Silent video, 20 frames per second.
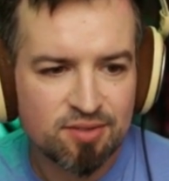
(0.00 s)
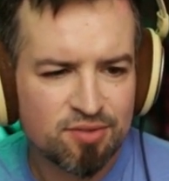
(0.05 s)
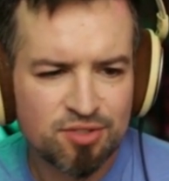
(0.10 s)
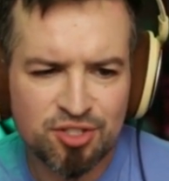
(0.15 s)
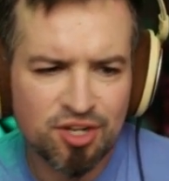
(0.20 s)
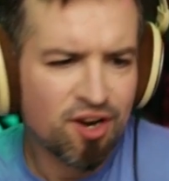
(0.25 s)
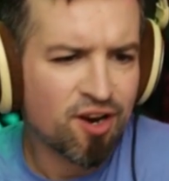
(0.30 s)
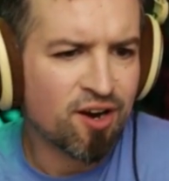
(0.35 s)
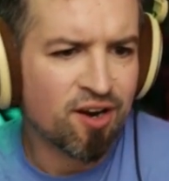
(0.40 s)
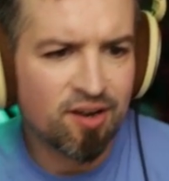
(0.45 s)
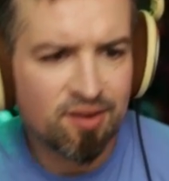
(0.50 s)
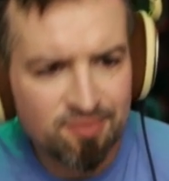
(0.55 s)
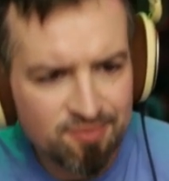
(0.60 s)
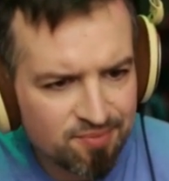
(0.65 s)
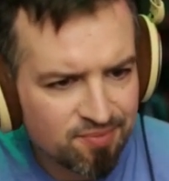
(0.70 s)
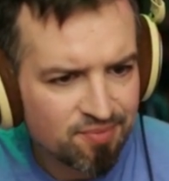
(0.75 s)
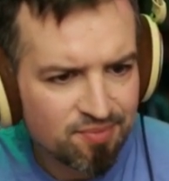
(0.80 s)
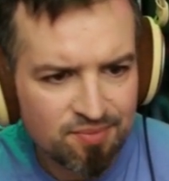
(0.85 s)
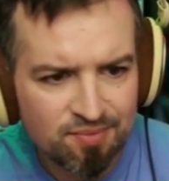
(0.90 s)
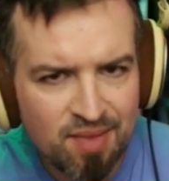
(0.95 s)
Sure,
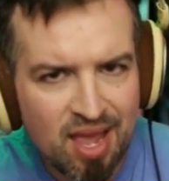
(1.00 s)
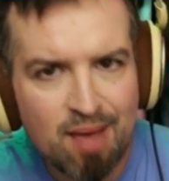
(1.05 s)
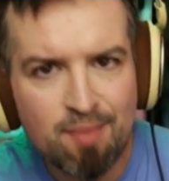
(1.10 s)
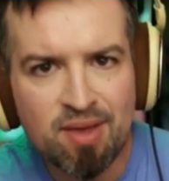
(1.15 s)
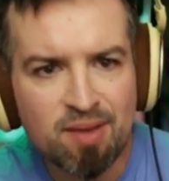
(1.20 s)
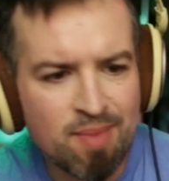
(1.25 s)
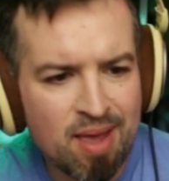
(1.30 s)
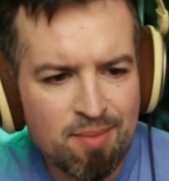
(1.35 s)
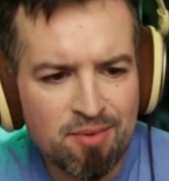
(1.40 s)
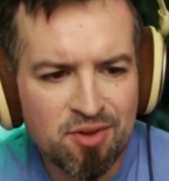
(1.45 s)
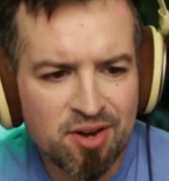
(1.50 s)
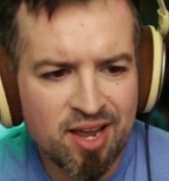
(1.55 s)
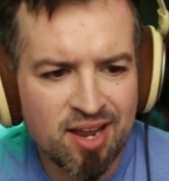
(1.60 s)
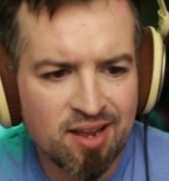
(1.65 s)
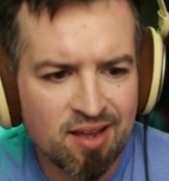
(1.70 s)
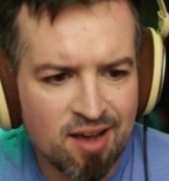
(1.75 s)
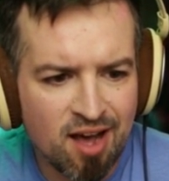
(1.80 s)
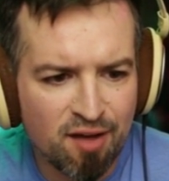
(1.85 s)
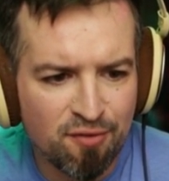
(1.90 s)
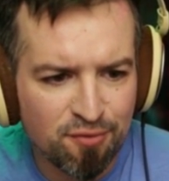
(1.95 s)
maybe maybe they're
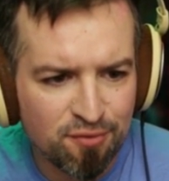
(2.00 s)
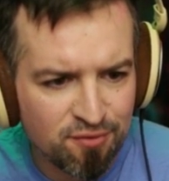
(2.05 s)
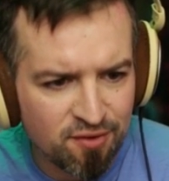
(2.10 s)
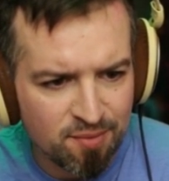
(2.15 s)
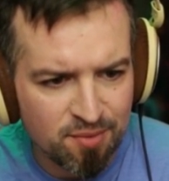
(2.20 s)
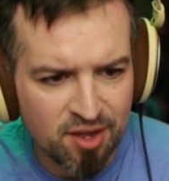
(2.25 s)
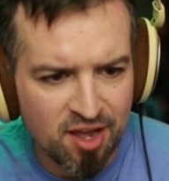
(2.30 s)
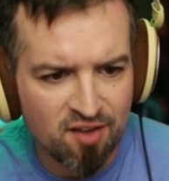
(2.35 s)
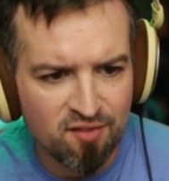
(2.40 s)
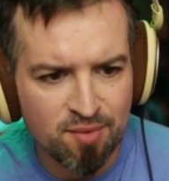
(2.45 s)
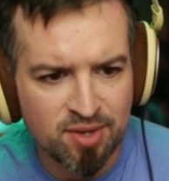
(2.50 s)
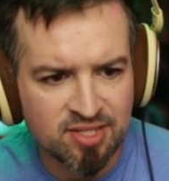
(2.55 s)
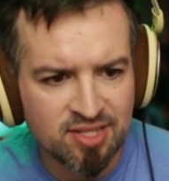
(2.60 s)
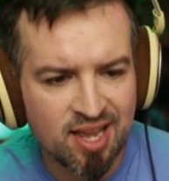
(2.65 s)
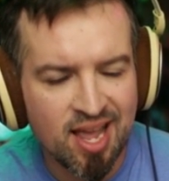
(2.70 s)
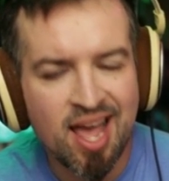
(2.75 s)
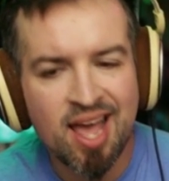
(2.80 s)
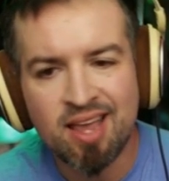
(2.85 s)
getting guff from the government saying,